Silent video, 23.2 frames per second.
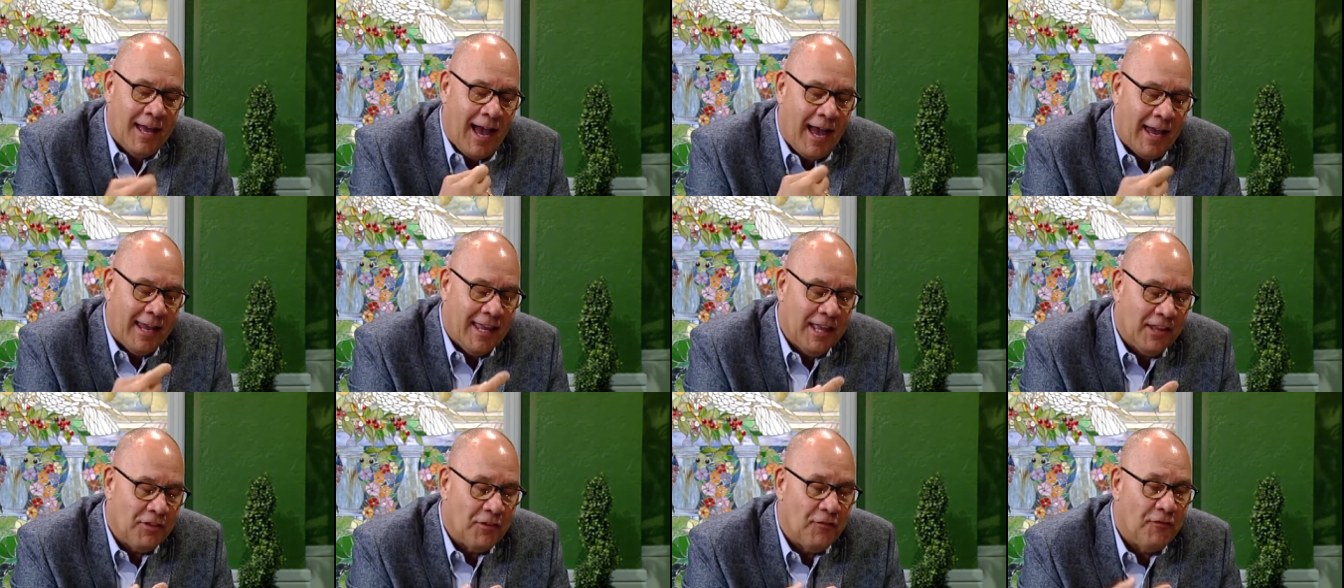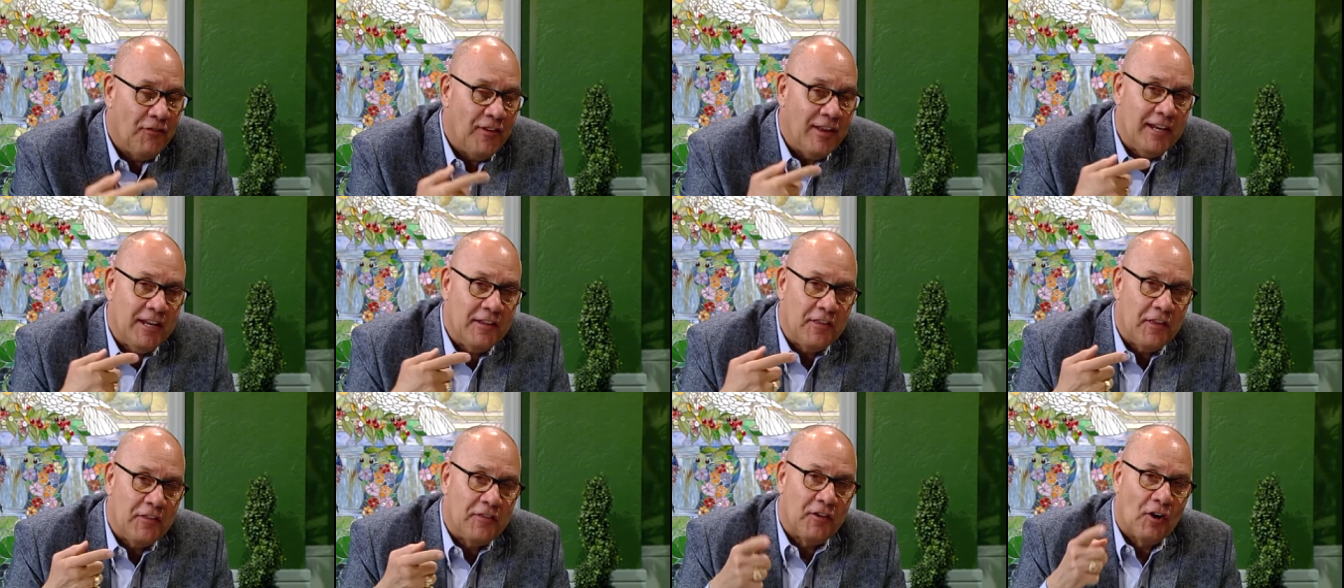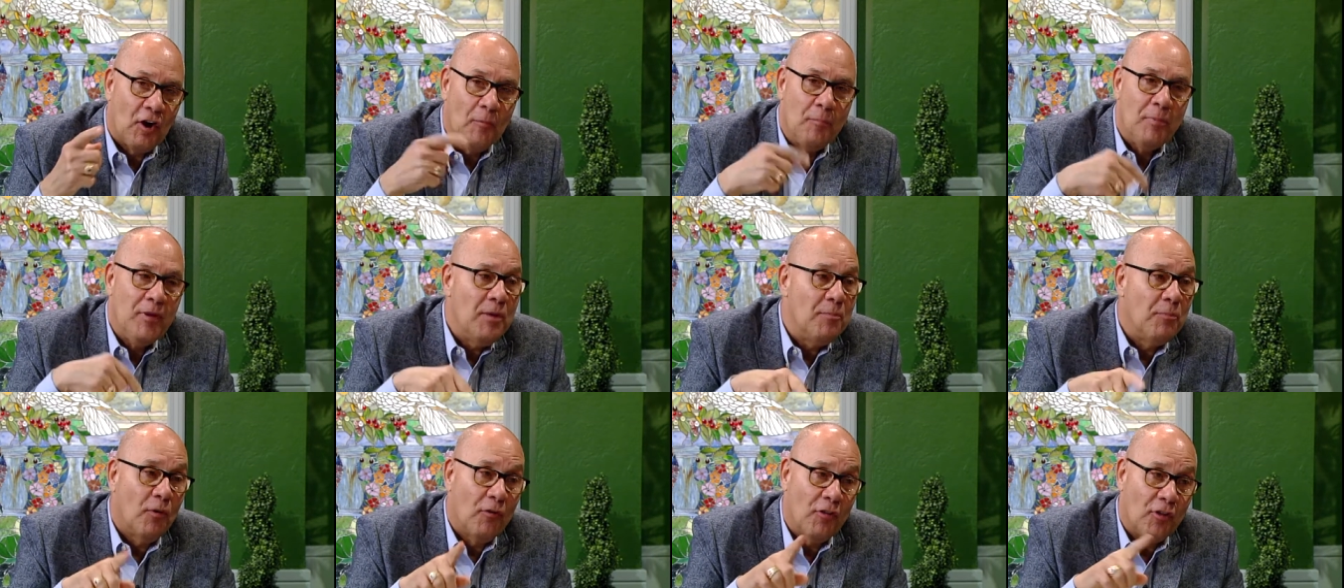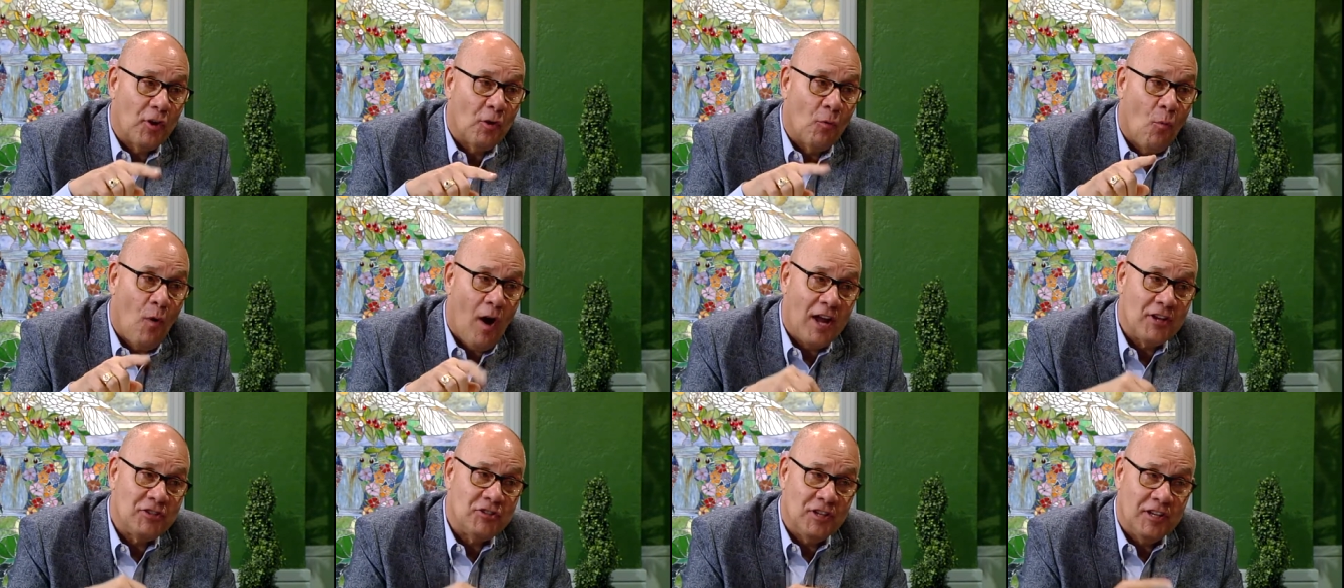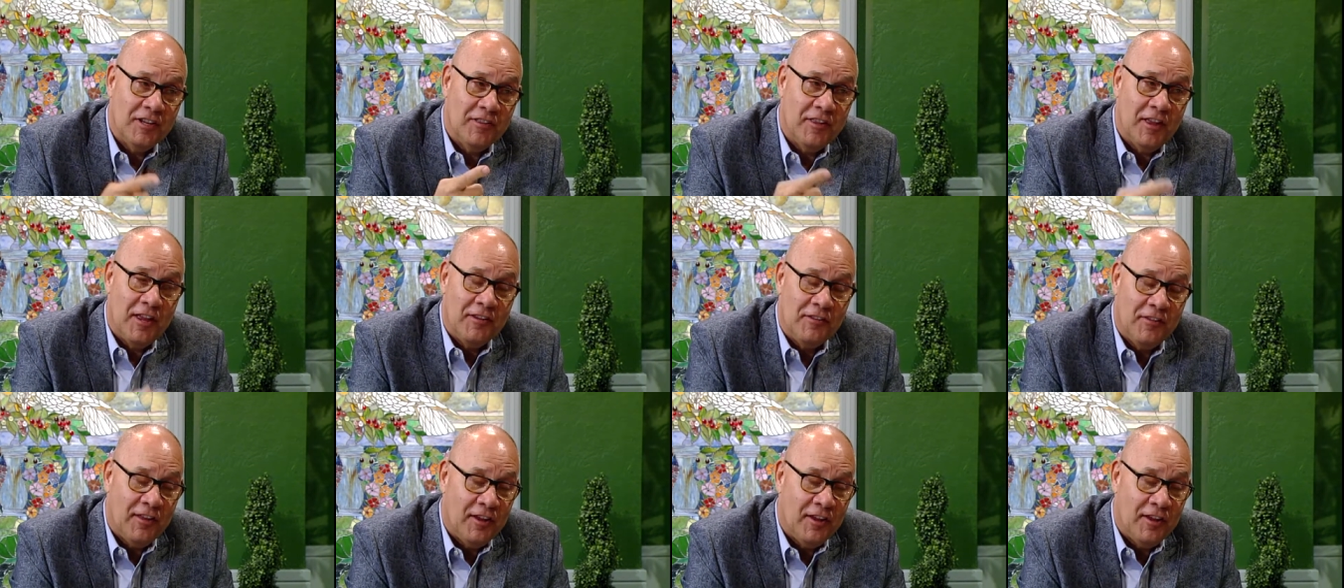I get the feeling that there are people that are watching that,